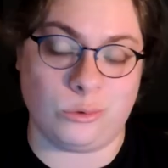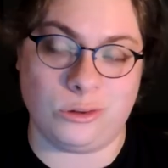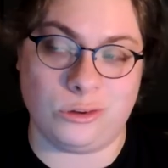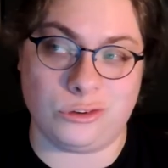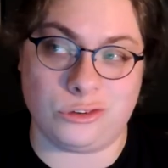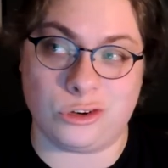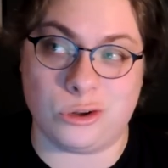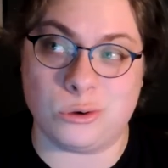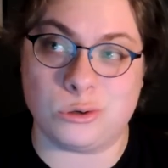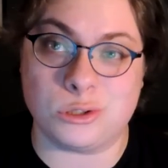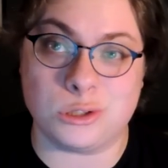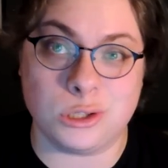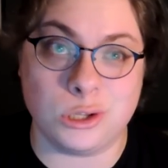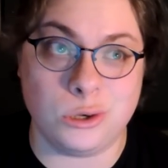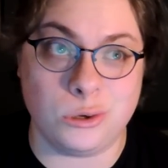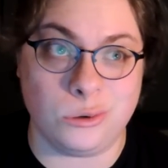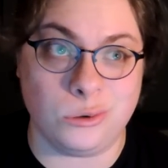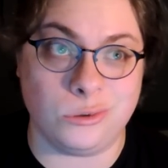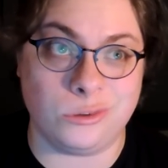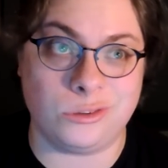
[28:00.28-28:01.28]
there's no
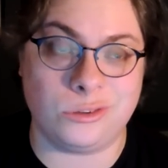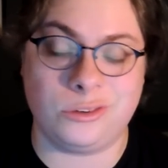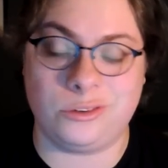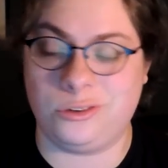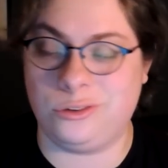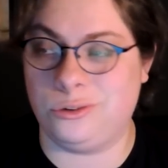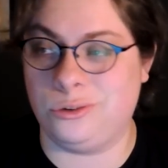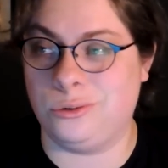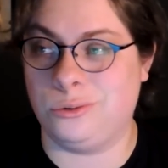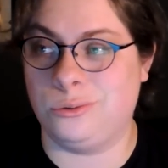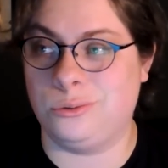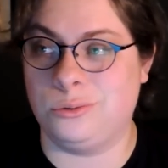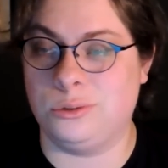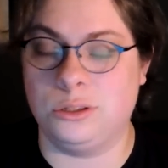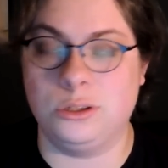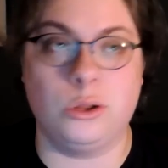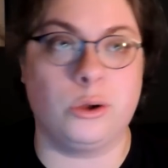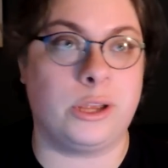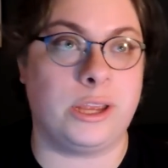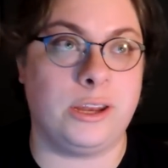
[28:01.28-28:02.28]
clues to
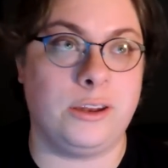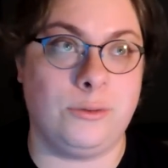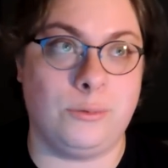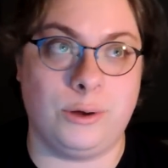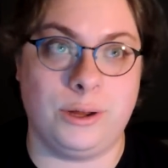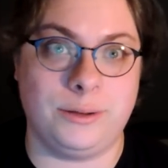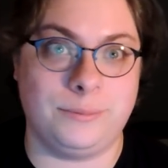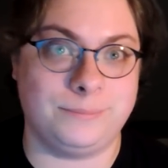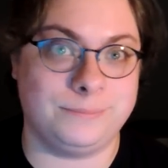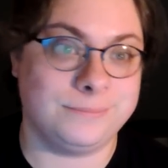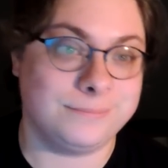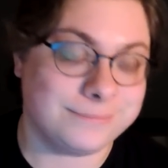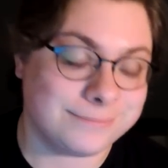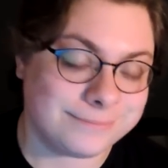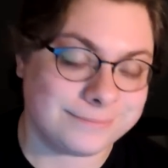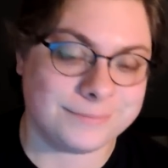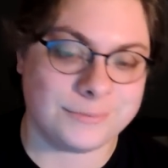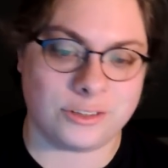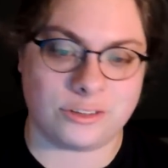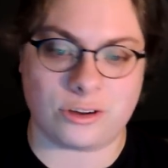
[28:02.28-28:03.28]
look into it.
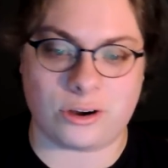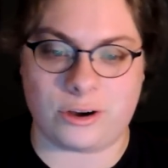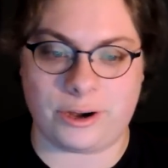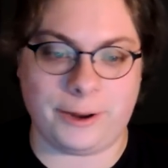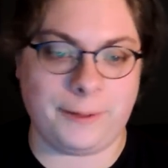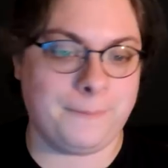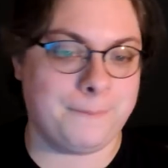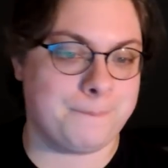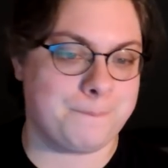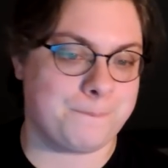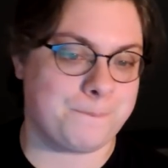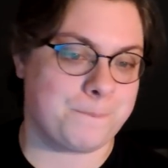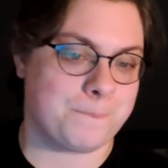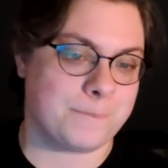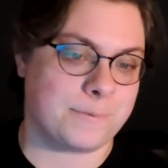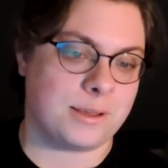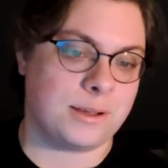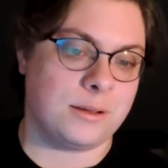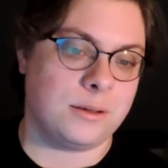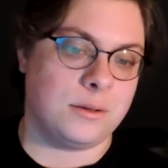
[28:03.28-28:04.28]
Sorry.
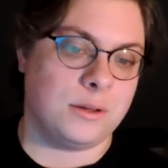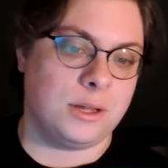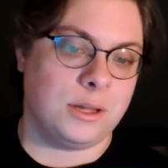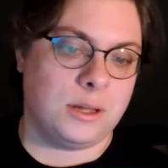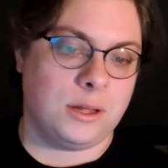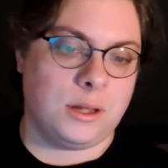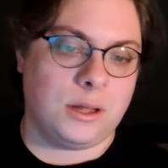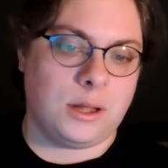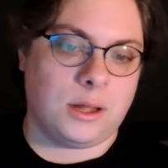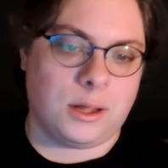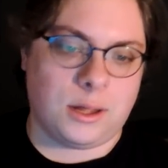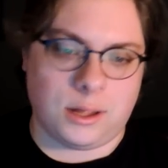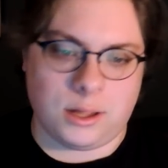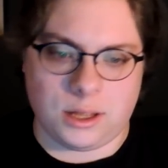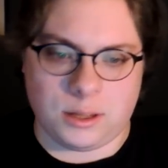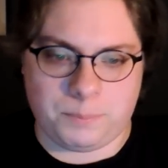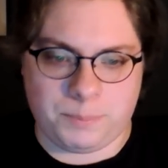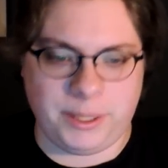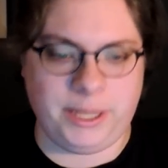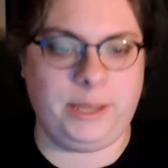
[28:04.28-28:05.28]
Uh,
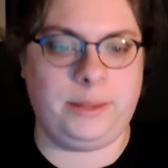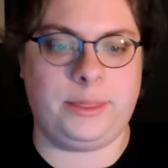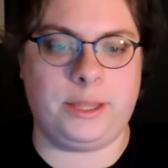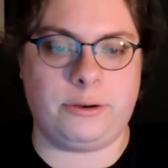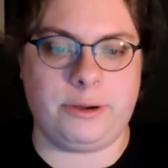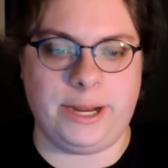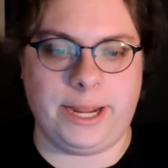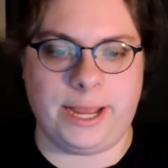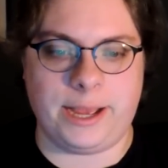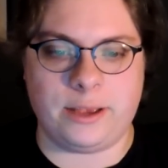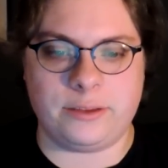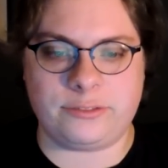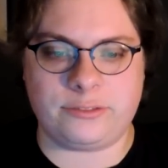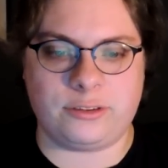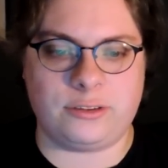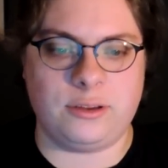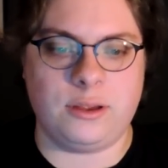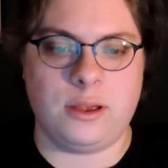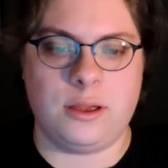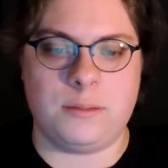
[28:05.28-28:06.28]
Pink Theory asks,
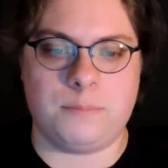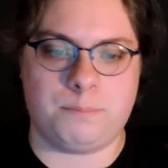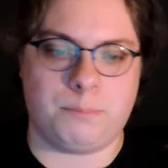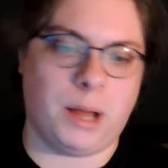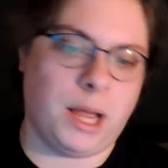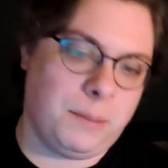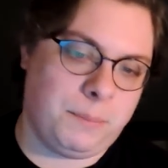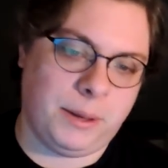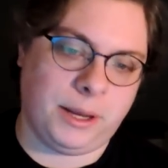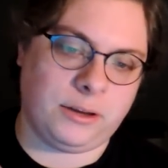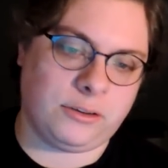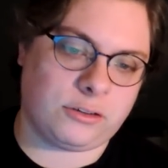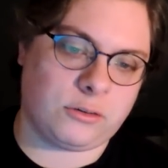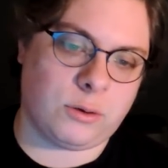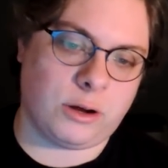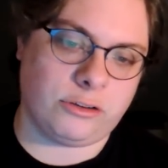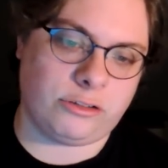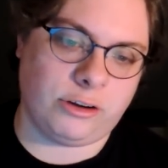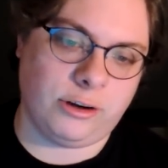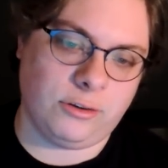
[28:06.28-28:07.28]
my biggest
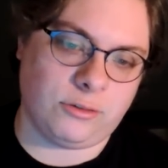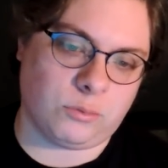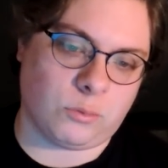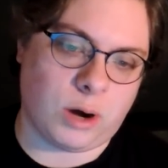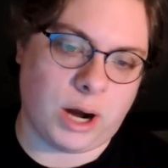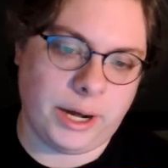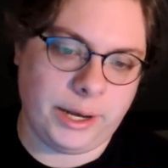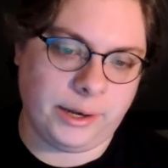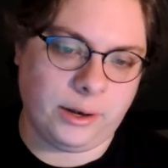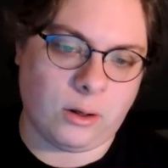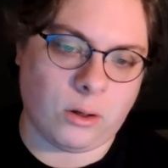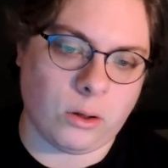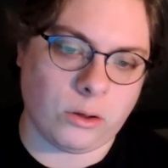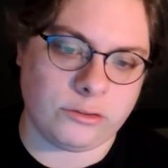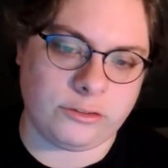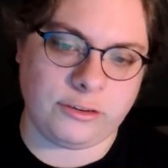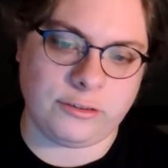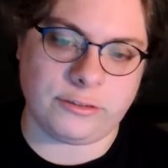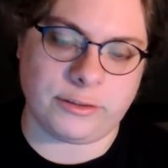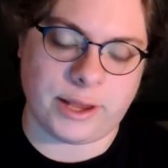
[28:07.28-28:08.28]
question is why did
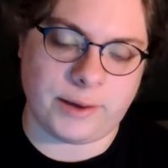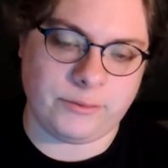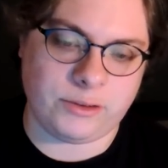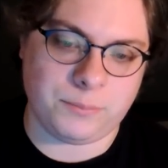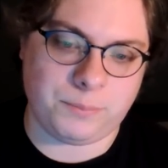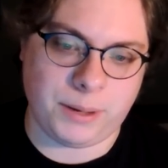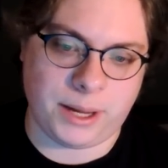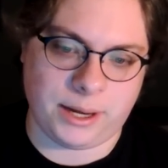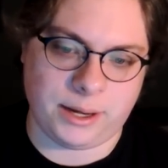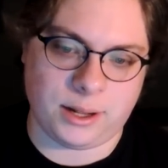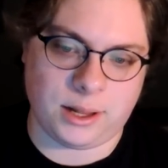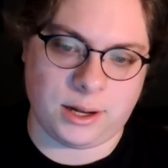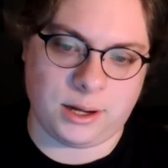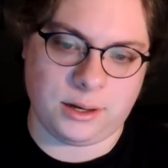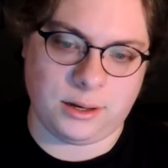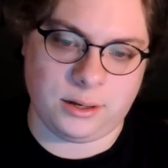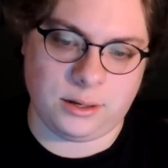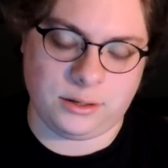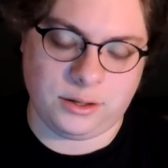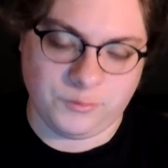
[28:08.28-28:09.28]
Halsey's life depend on
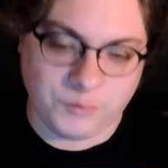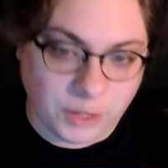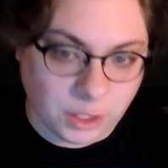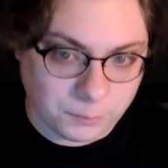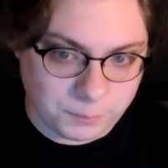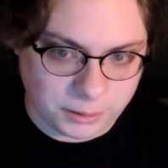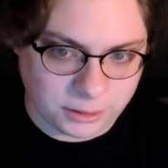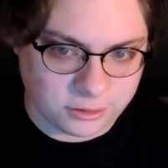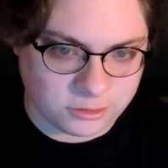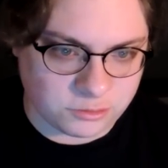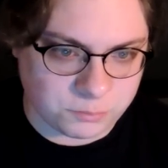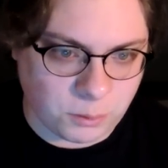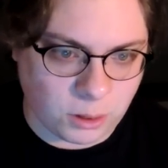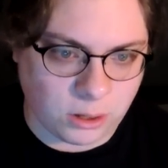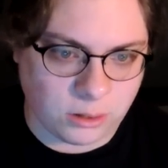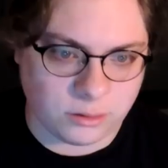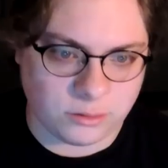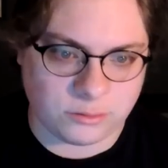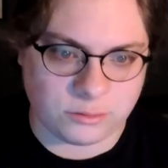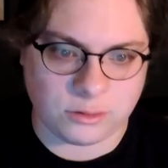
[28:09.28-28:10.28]
developing the
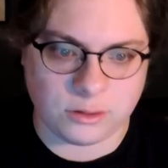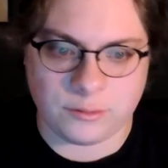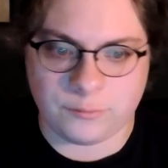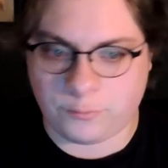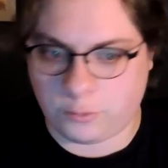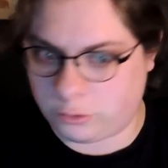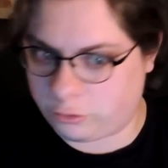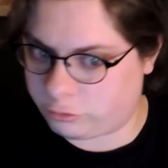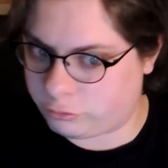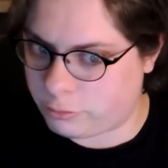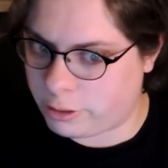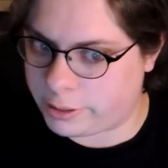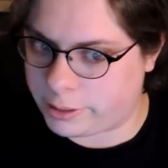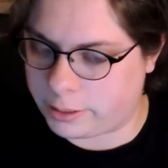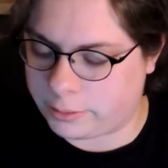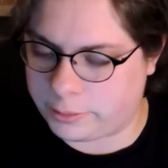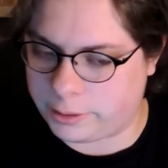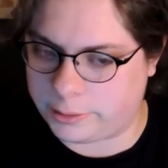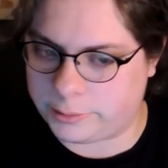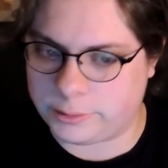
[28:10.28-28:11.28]
Spartans? First strike, I
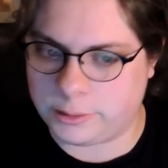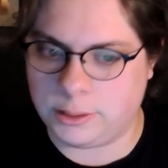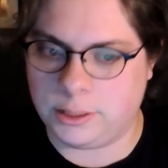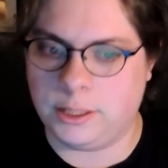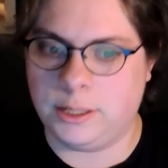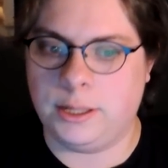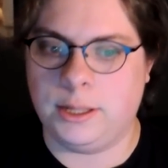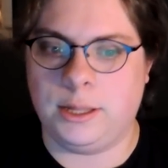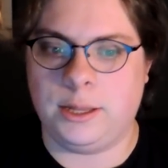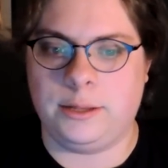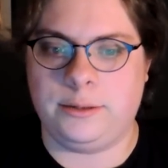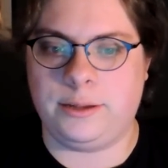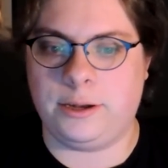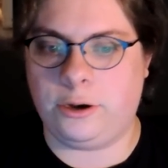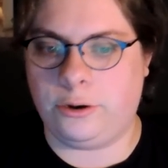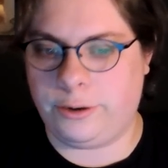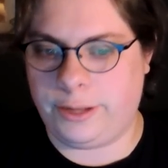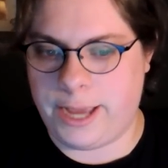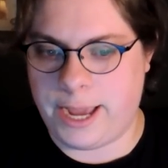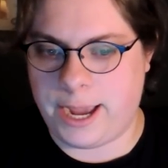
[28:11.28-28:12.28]
think. Did her
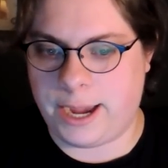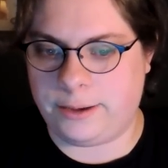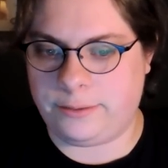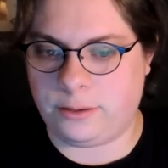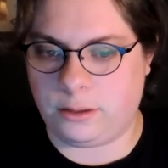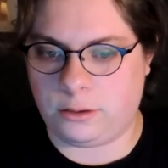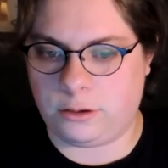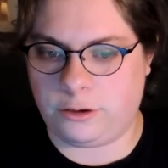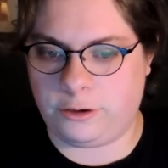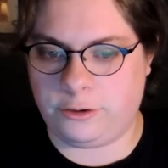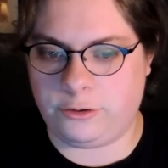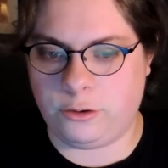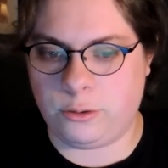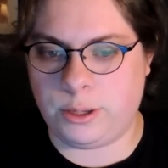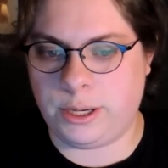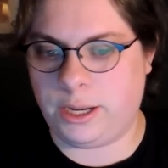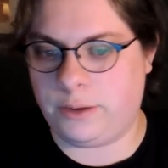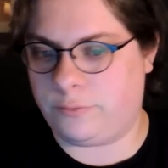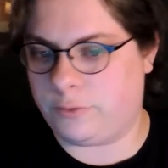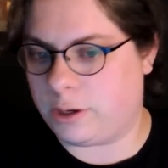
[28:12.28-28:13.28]
geas tell her to do it?
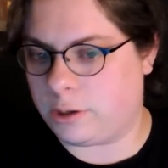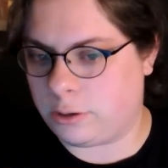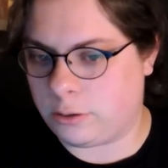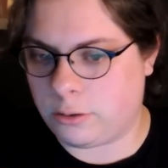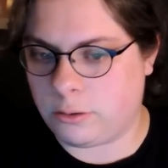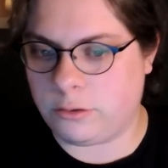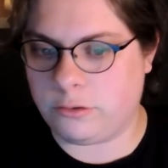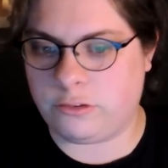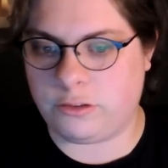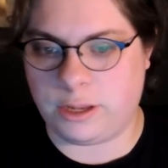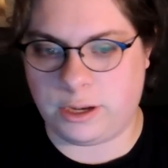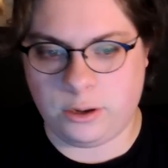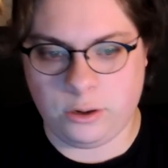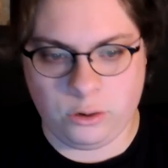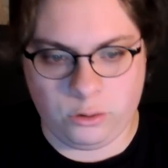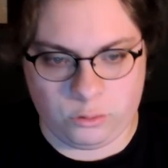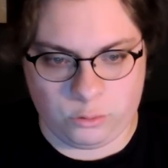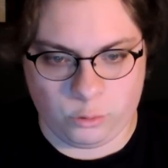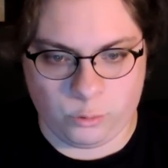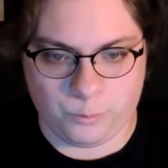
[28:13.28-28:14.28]
If not hers, then
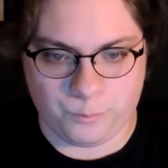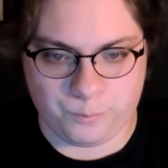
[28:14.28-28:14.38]
who?